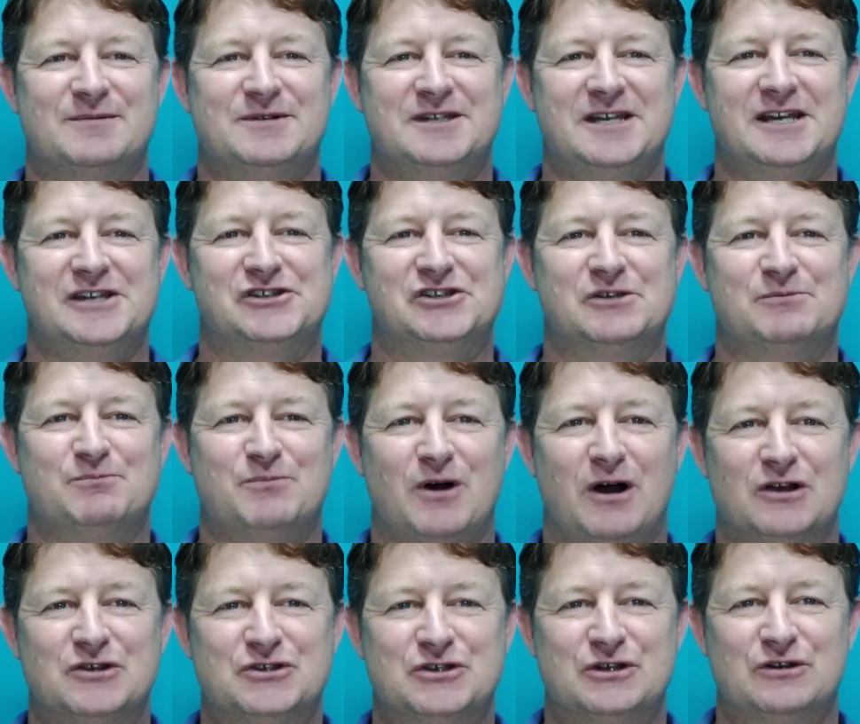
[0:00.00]
tested
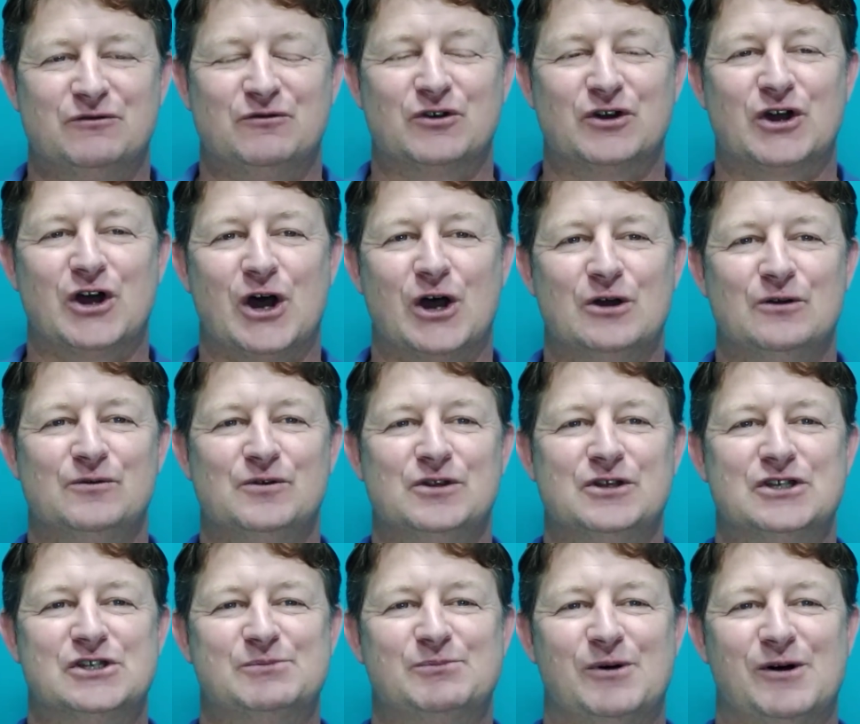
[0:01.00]
positive for COVID
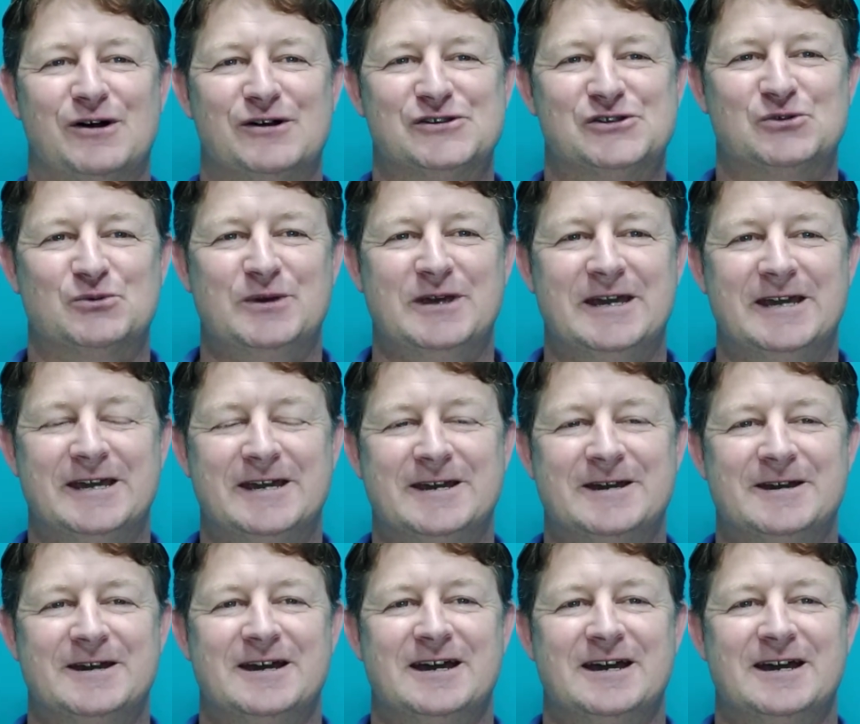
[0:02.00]
this past week.